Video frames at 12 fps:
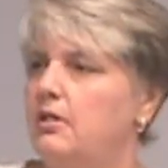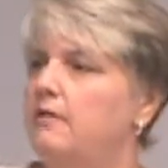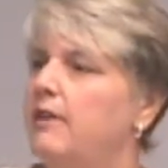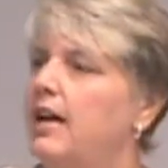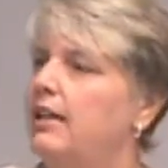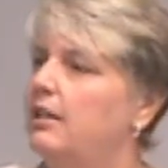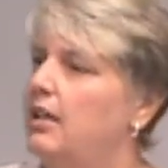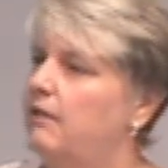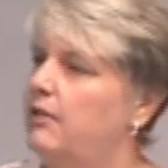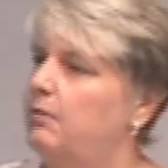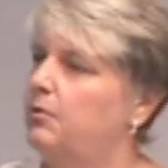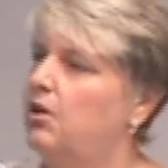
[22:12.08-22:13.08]
The divine
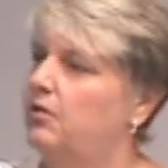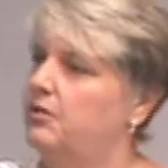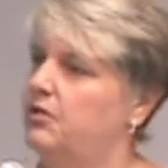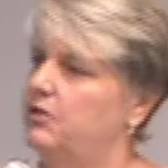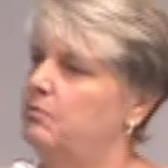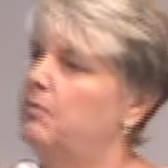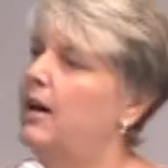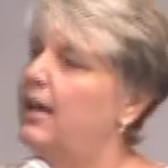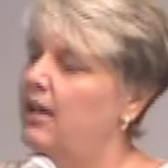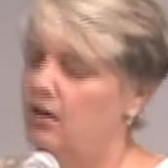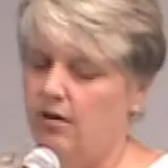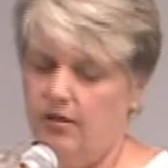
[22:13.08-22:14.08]
love that pulses
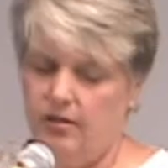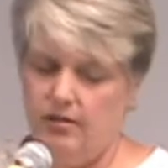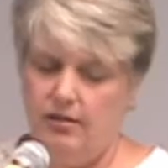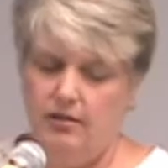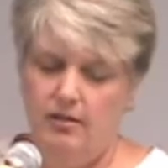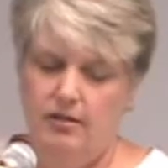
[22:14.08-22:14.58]
my heart